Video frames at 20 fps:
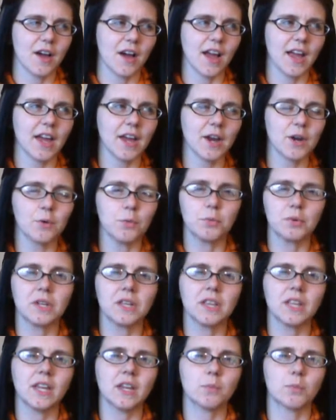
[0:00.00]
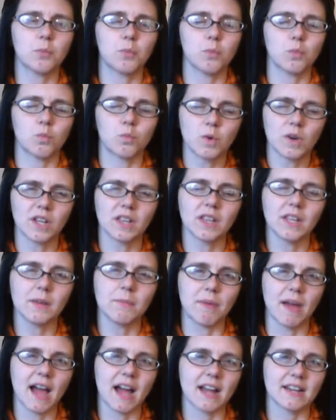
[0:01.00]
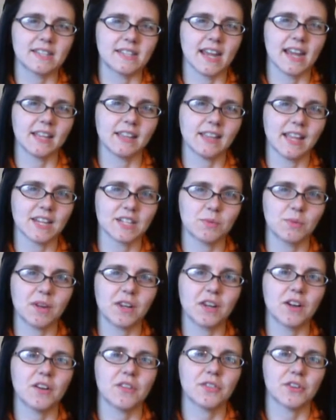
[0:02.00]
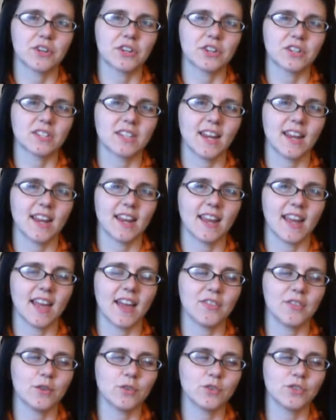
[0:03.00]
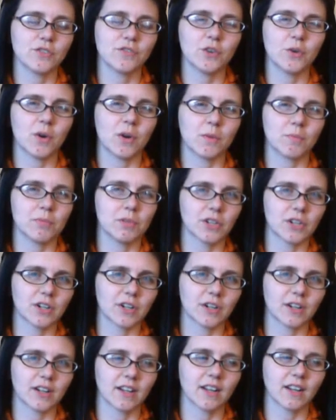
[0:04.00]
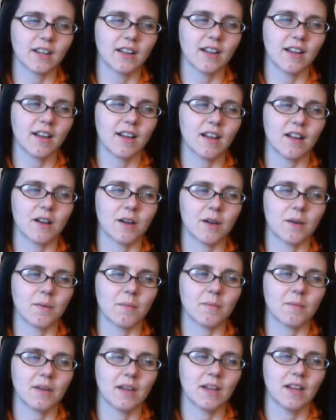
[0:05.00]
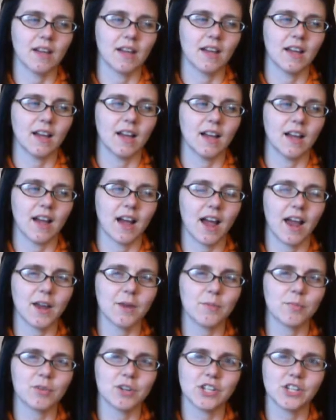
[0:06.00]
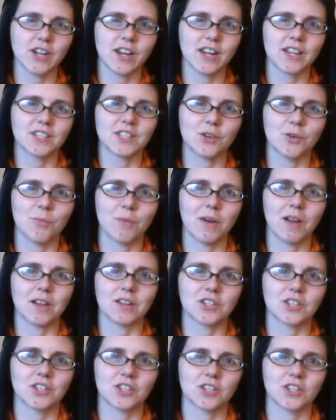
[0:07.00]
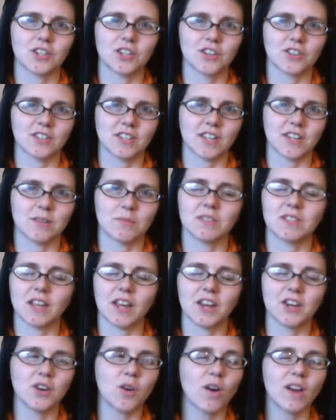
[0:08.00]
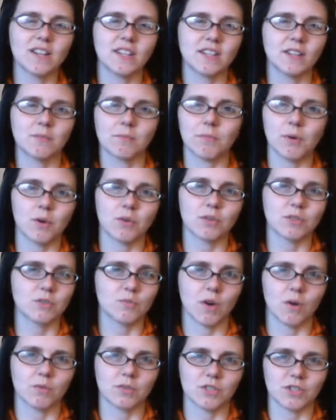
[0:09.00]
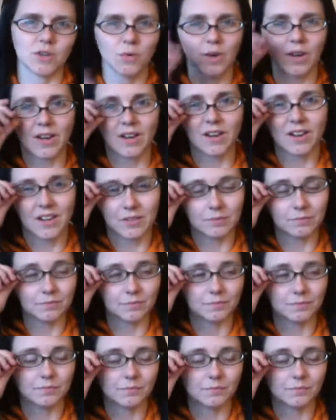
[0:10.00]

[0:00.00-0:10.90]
had a really, really bad day last week on Thursday, and those of you on Plurk, I appreciate so much your sentiments. I know I didn't post what was going on,